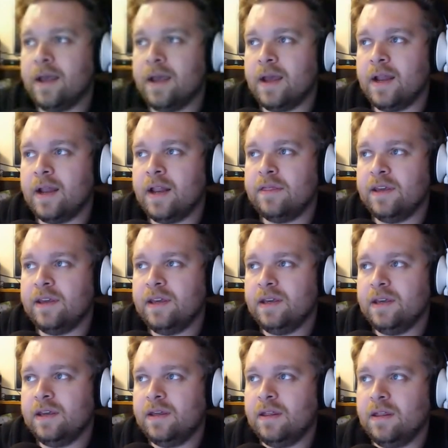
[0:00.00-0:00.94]
and I
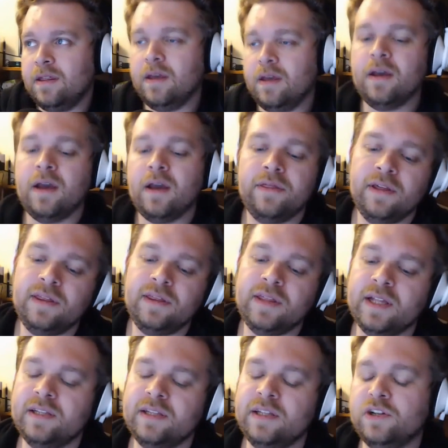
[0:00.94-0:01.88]
think
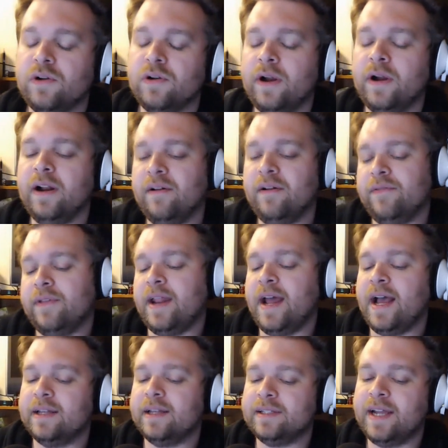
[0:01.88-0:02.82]
that's the trade-off that
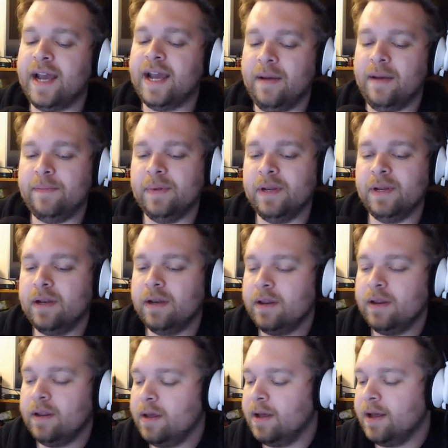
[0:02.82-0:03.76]
has to
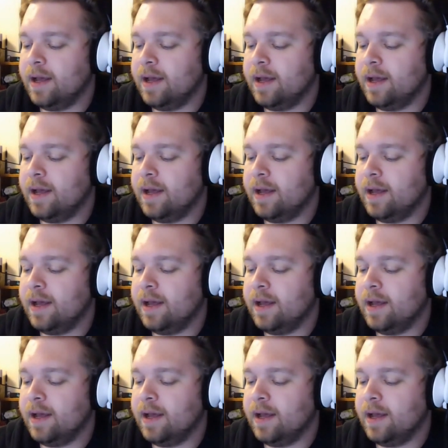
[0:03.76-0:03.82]
happen.